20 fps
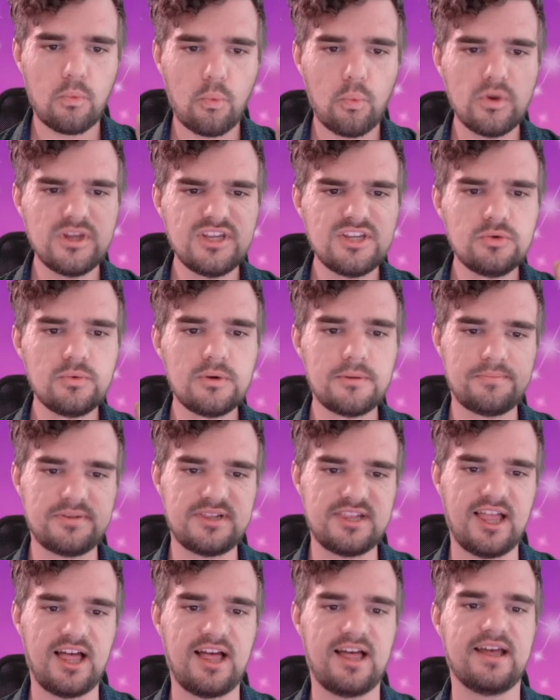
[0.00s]
When you
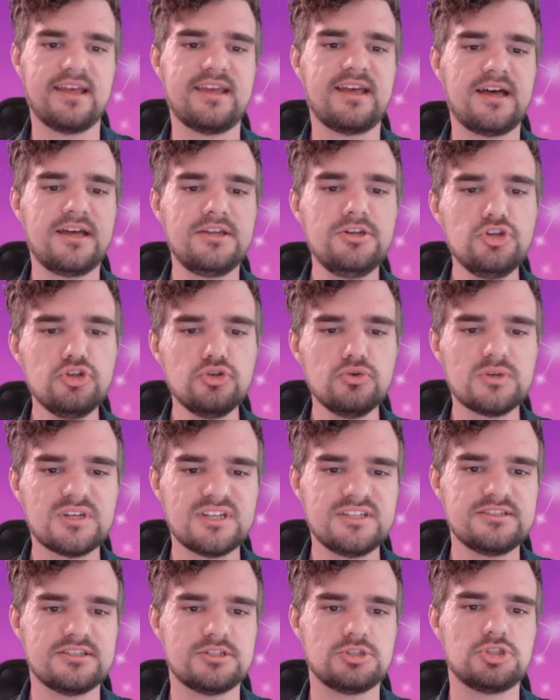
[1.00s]
apply a new
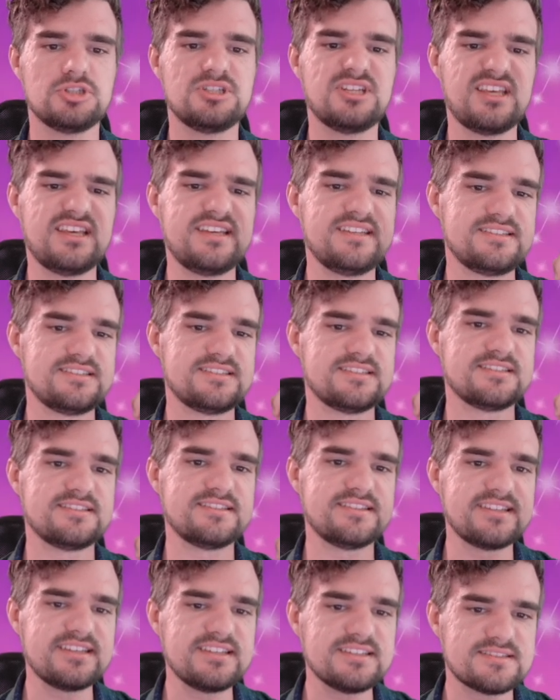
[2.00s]
condition, it
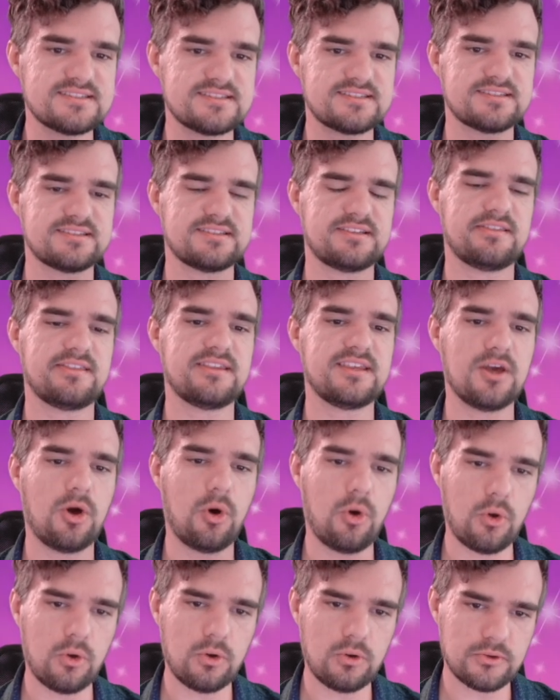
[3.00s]
deletes the
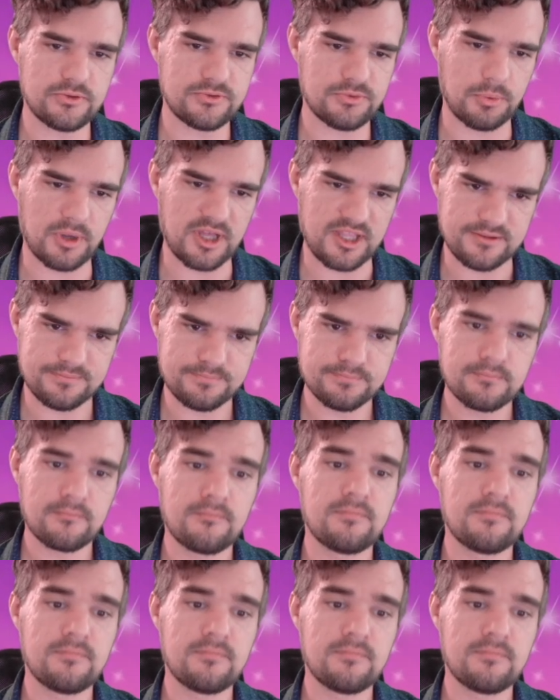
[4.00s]
old one.